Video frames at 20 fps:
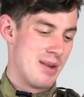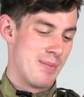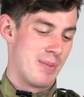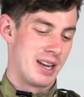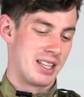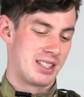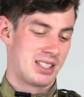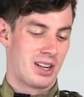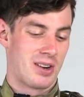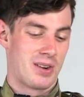but
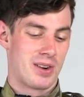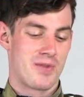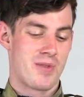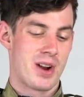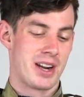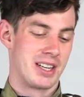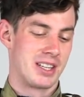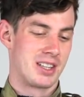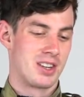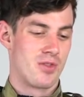that's how I
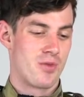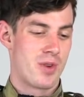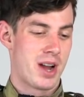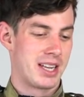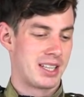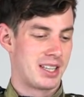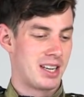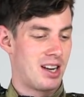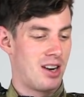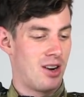run it
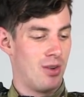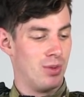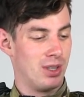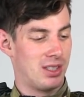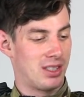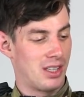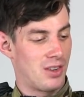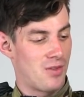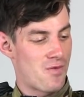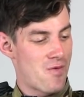right now
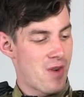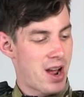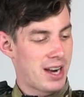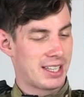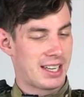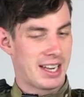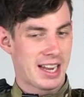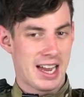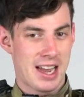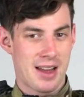with the
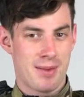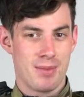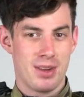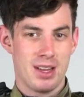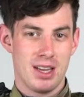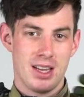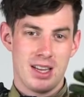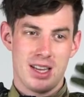run cam.